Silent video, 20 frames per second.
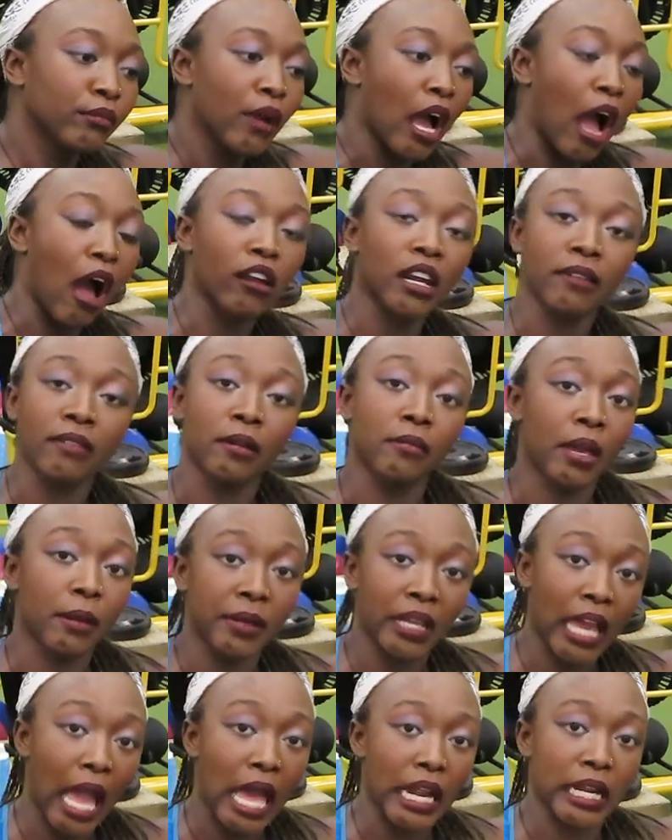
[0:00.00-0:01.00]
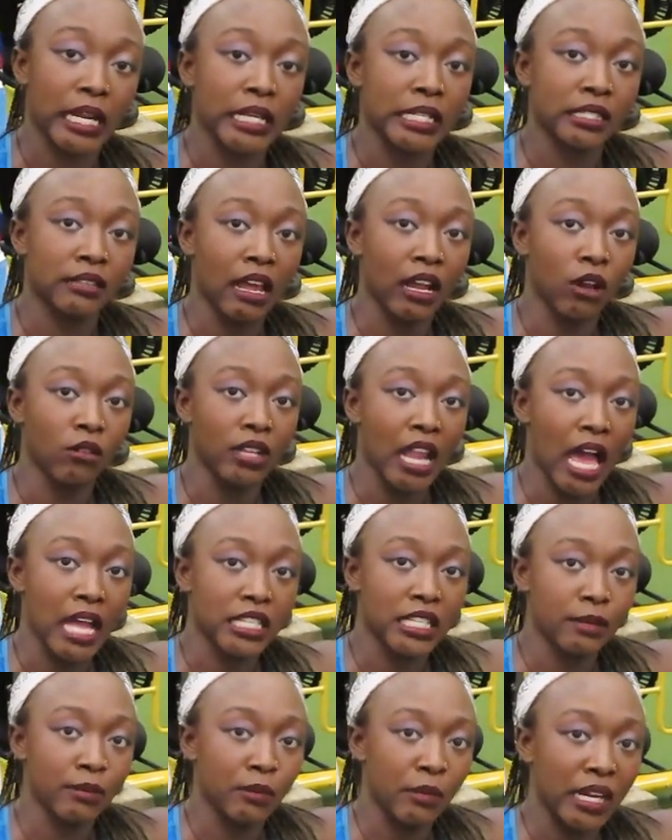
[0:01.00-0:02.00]
I don't know how maybe got in this, I'm not gonna lie,
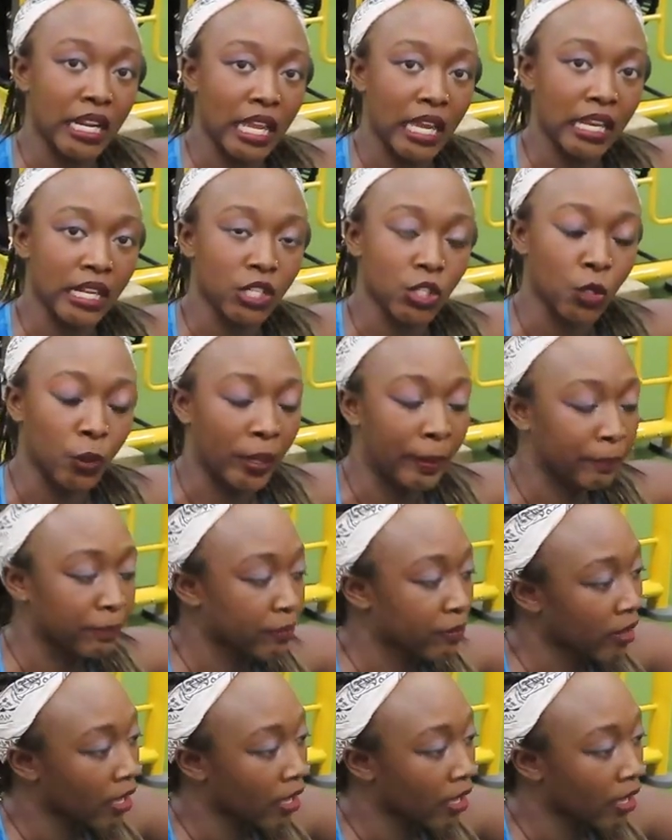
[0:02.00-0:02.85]
it took me to get into it.